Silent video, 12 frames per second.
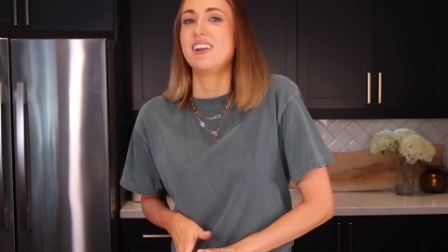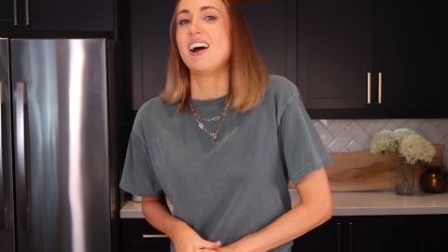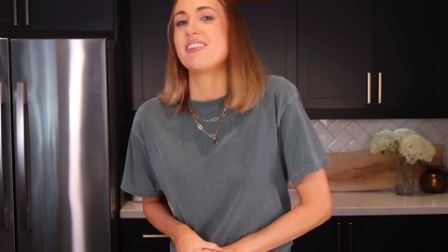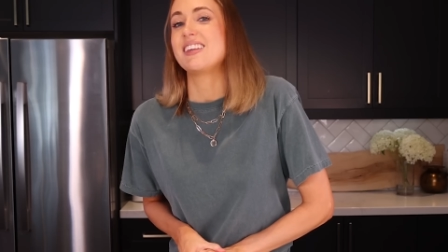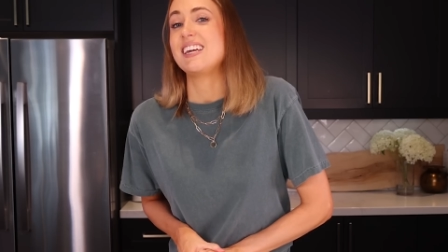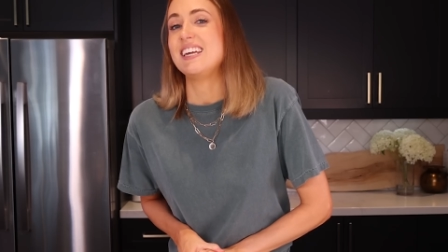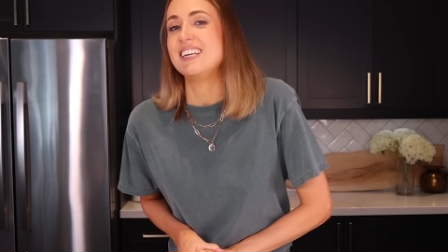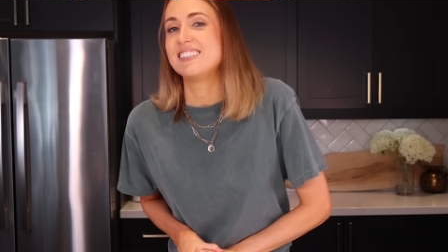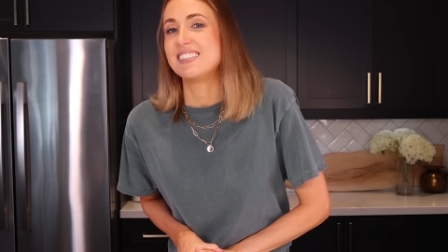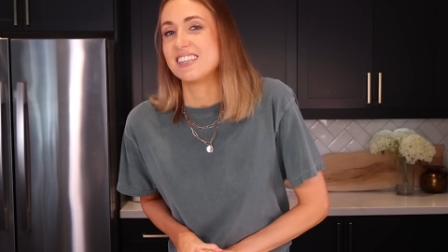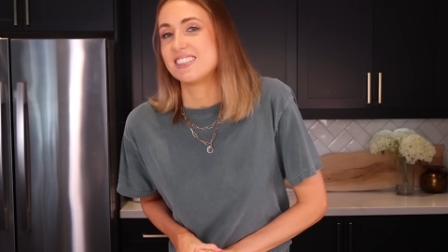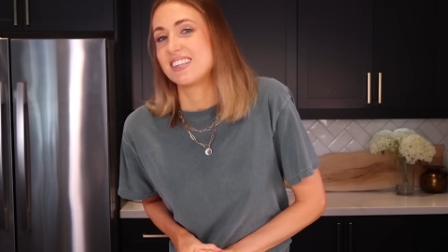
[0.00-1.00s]
not the
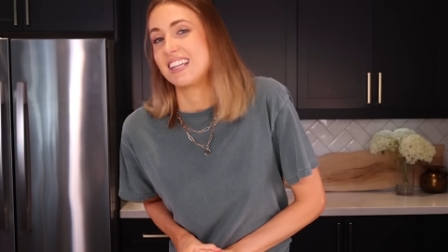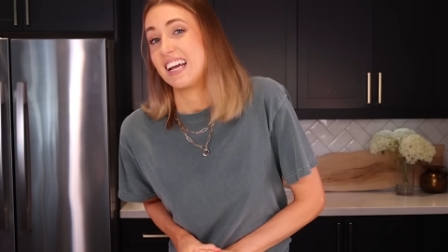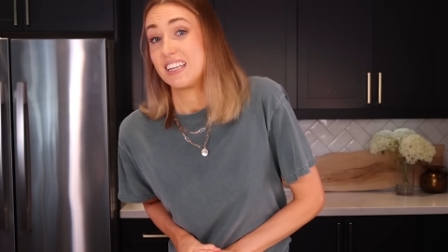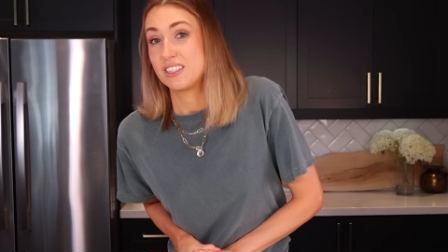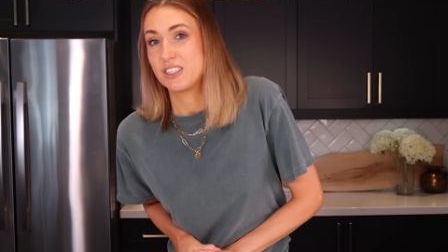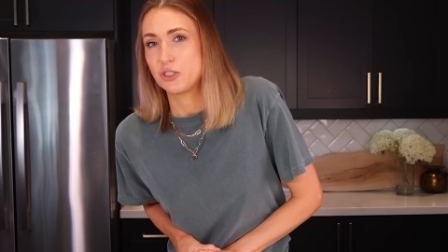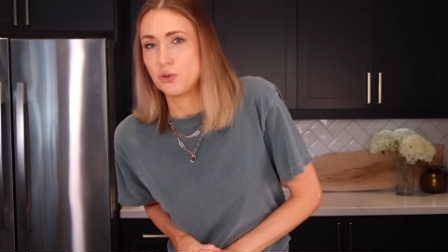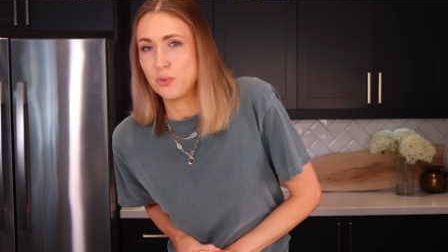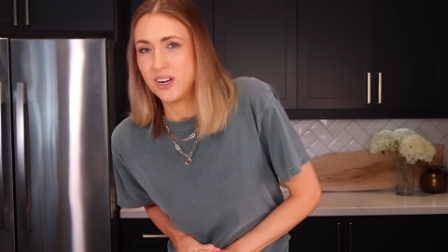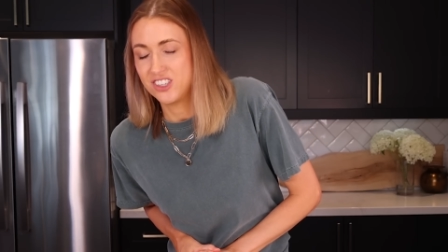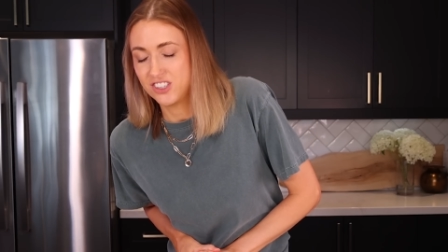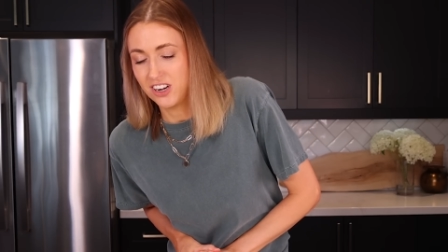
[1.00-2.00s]
easiest to like
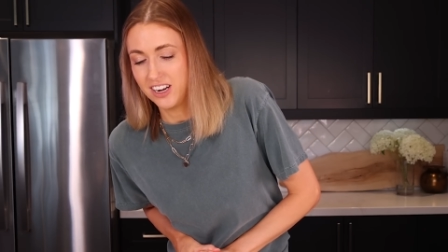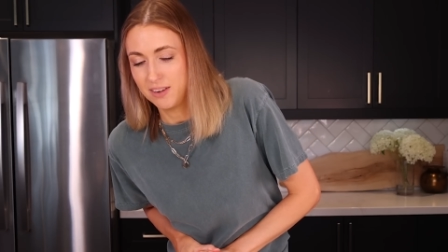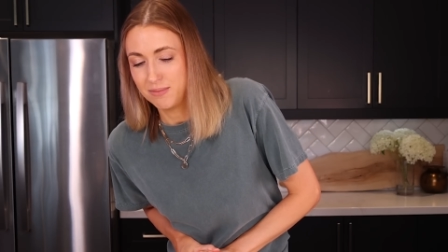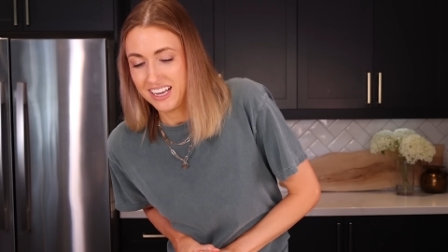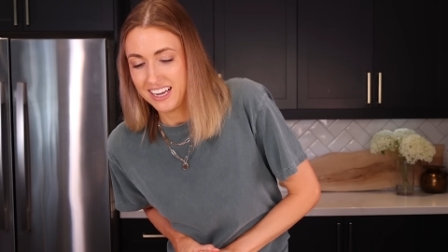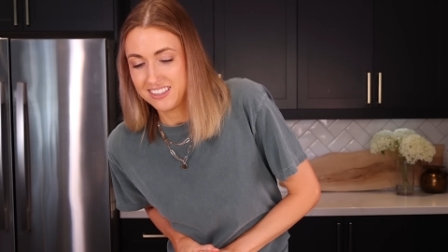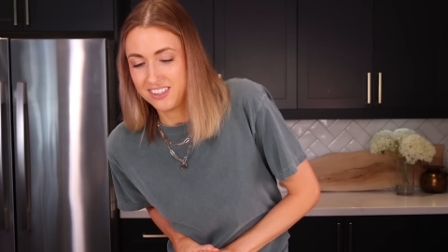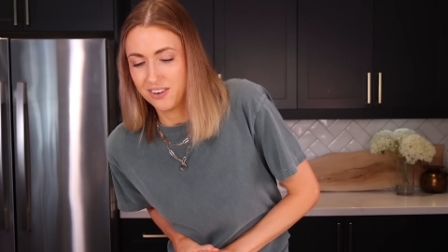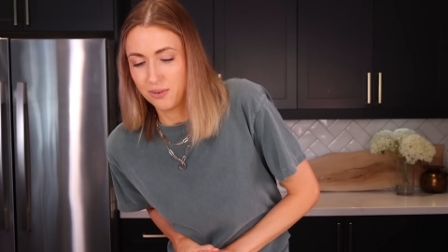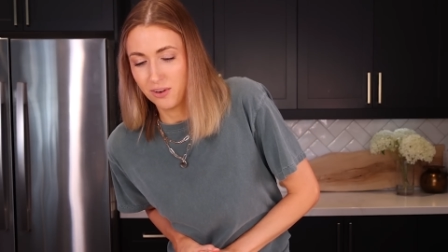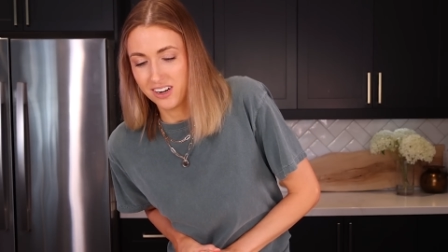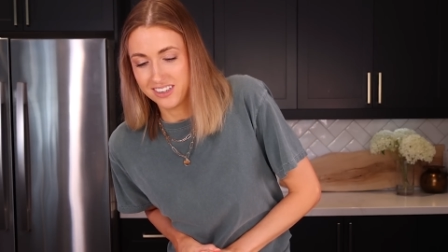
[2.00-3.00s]
squish on, but I guess you
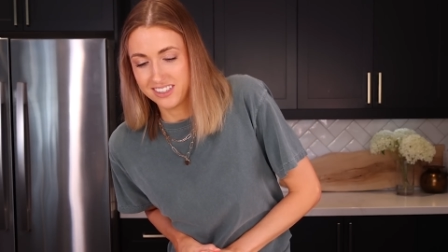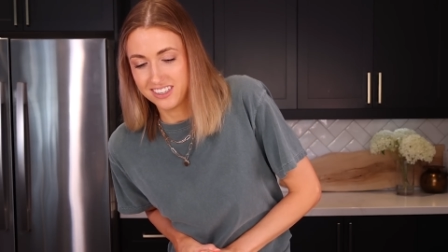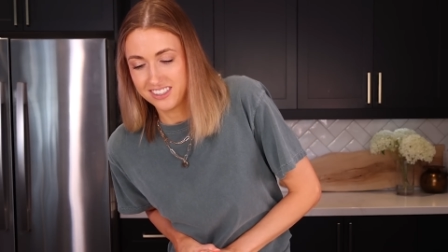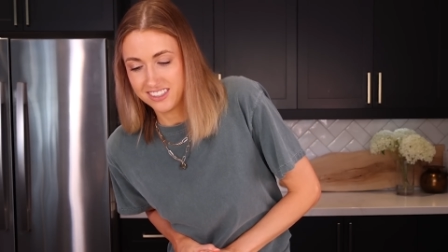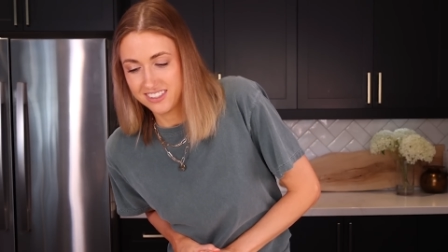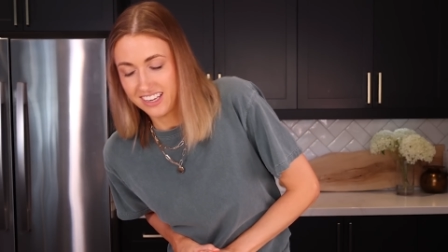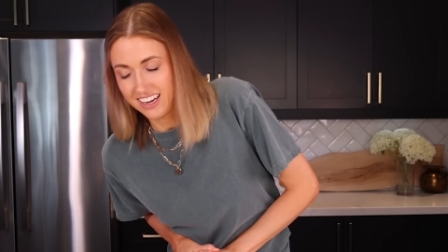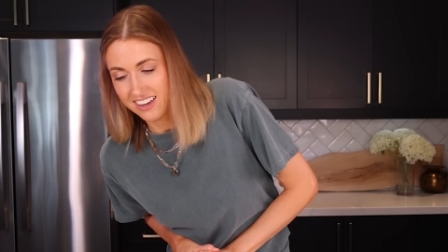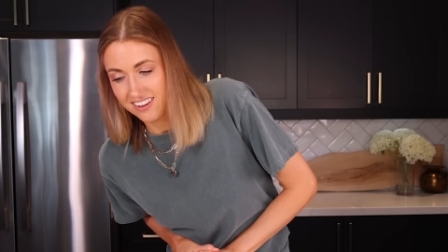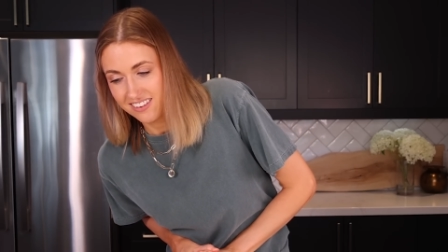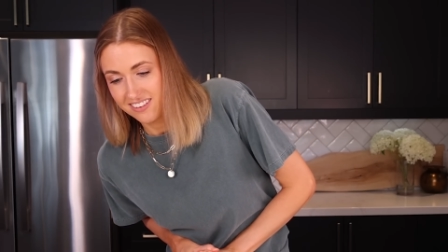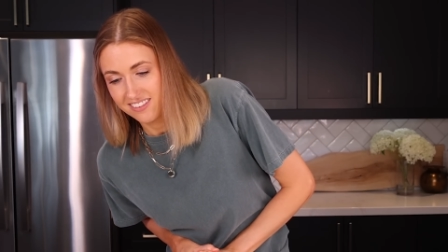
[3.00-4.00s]
don't want it to just
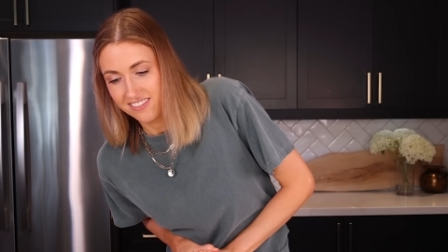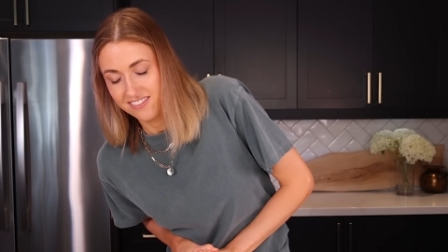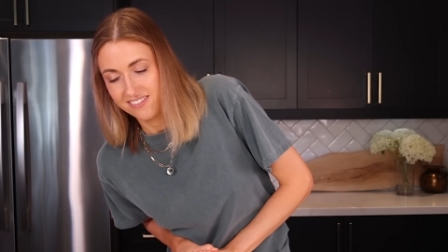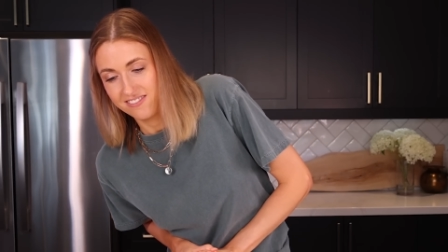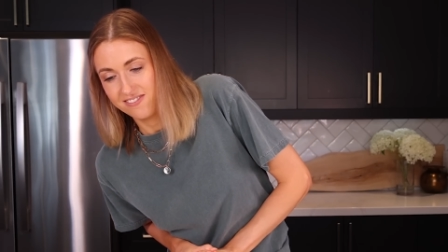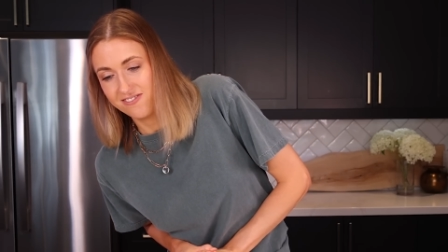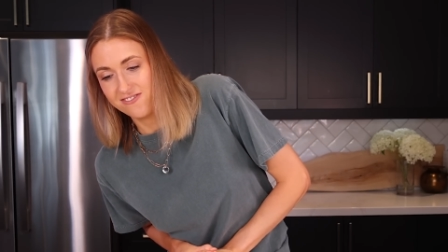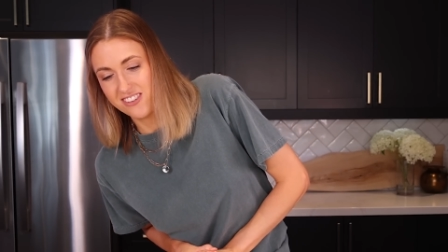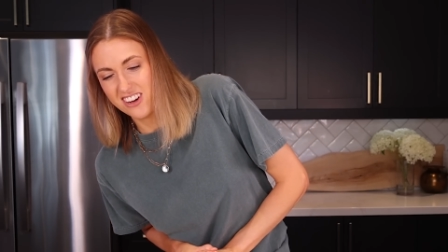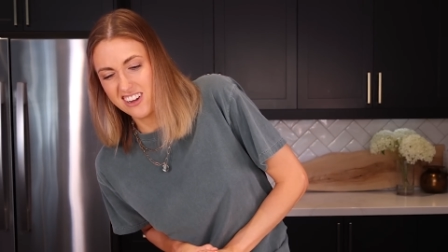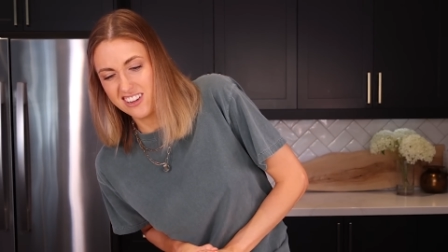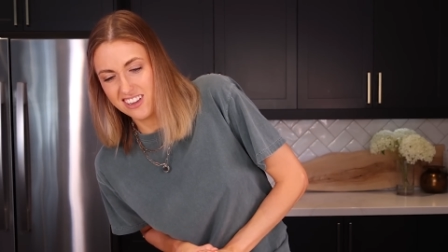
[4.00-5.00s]
like
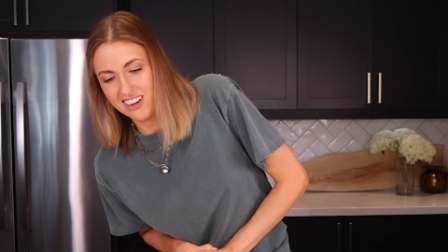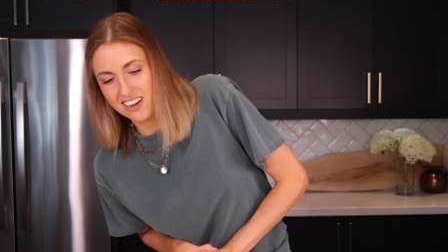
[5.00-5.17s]
fall